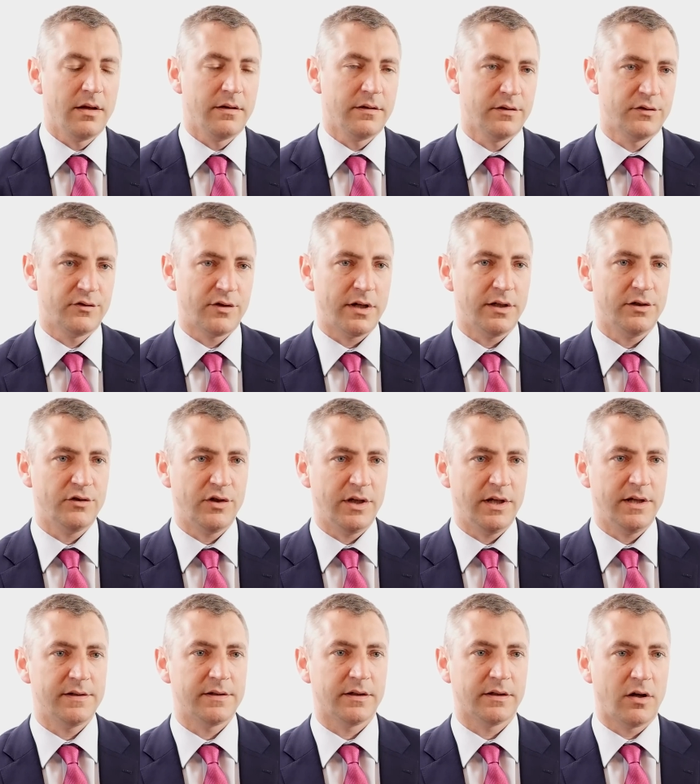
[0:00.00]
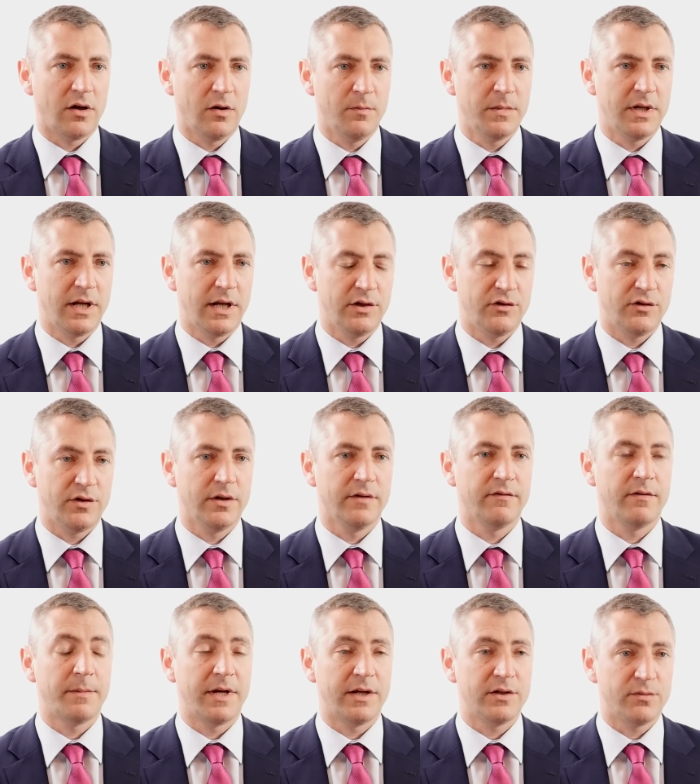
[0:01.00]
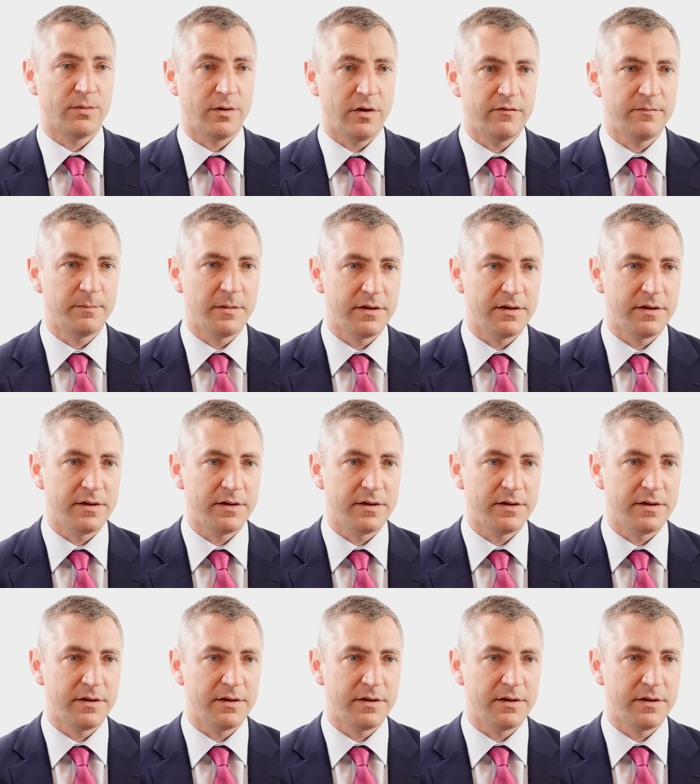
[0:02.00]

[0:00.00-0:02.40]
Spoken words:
The strategy is a culmination of about 12